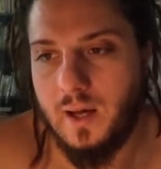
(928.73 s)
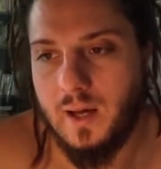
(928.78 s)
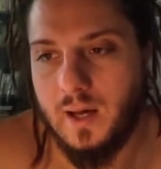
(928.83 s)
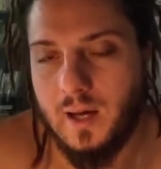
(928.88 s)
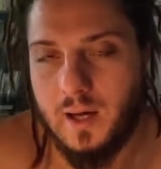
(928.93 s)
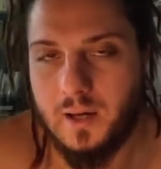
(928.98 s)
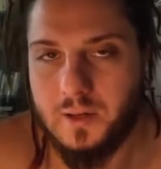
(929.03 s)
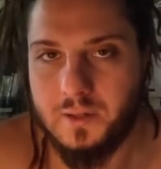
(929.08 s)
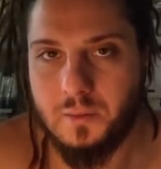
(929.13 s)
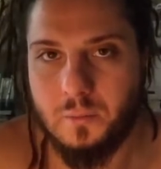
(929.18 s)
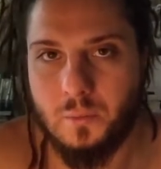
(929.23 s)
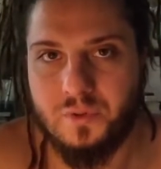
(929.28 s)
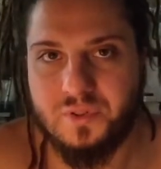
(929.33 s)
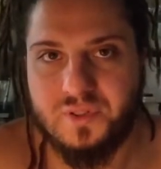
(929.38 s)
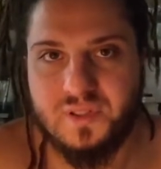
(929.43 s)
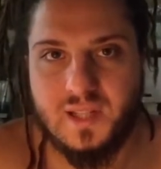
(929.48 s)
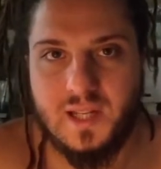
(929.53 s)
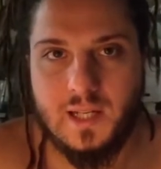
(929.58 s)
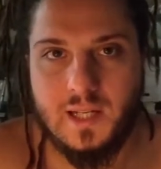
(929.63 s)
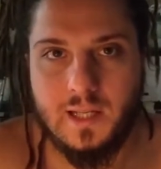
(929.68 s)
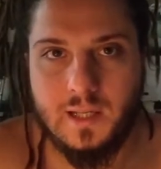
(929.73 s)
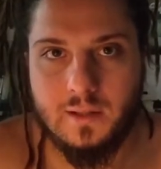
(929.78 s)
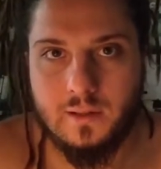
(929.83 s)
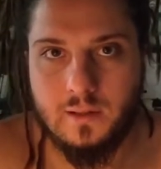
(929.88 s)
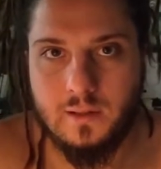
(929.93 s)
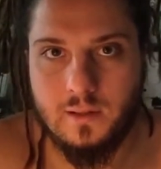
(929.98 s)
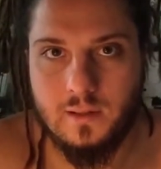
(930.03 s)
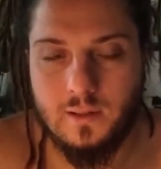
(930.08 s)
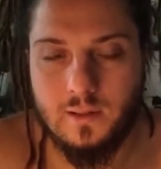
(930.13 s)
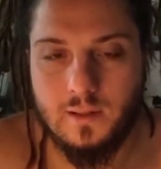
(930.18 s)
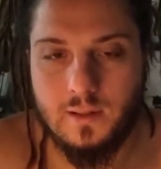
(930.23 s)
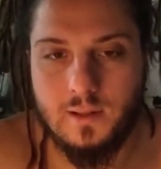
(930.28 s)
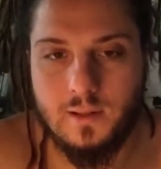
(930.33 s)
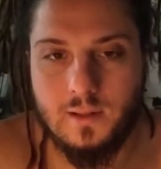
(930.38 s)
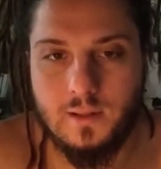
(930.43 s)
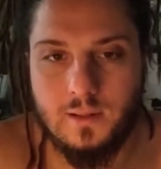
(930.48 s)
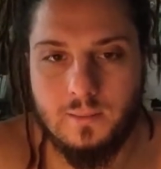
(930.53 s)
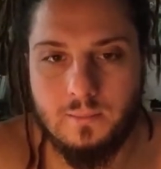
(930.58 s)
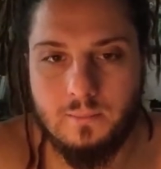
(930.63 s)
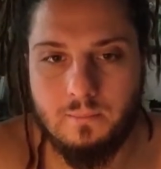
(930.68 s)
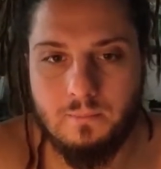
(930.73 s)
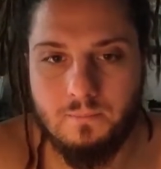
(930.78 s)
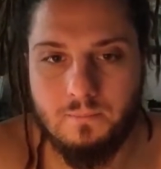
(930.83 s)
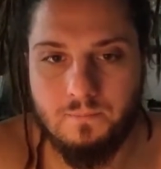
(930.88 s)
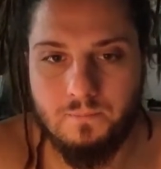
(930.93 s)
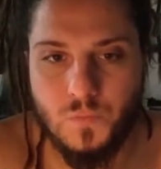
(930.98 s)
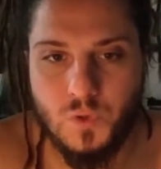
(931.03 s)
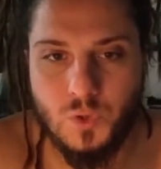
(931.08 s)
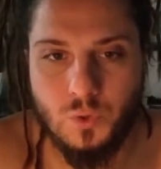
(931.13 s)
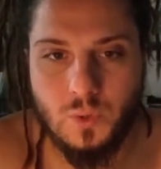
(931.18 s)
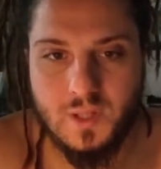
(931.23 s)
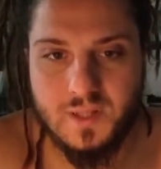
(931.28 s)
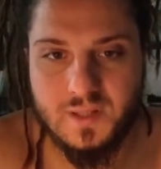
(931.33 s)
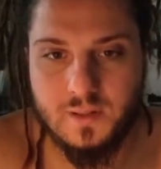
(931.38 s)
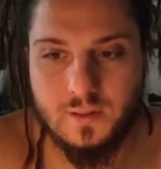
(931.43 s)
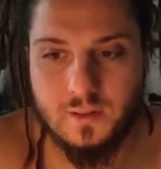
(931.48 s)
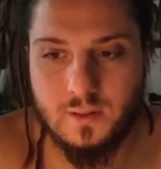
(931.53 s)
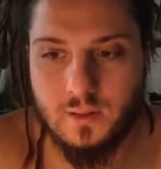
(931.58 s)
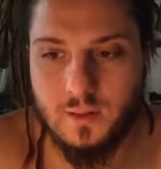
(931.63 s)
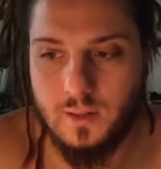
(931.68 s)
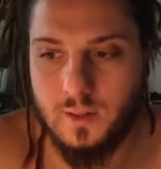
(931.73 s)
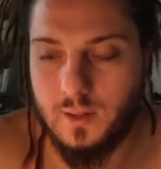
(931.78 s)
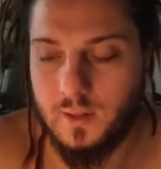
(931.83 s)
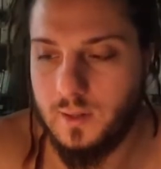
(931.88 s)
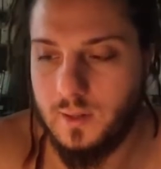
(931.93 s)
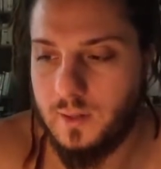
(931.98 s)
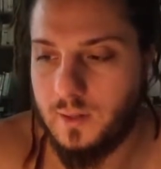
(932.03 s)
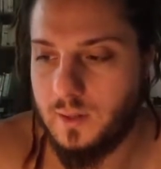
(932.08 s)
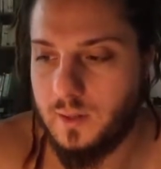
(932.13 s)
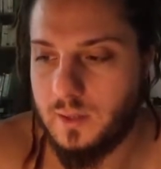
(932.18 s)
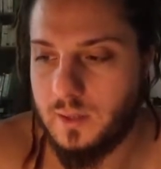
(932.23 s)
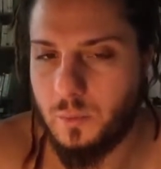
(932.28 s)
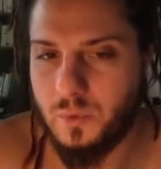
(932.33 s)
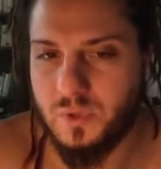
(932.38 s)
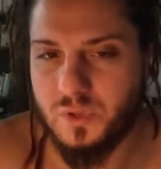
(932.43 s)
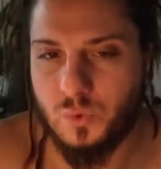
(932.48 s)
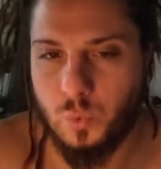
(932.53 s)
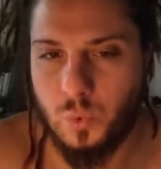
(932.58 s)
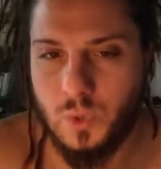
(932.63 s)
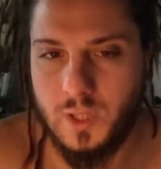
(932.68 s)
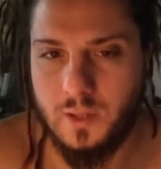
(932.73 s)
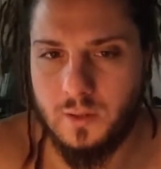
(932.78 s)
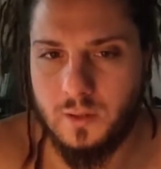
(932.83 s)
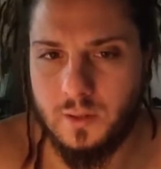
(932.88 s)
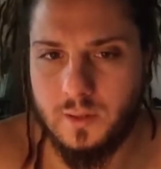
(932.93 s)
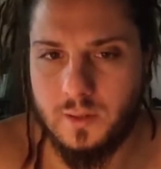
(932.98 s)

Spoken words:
are the most alien to us, the most weird,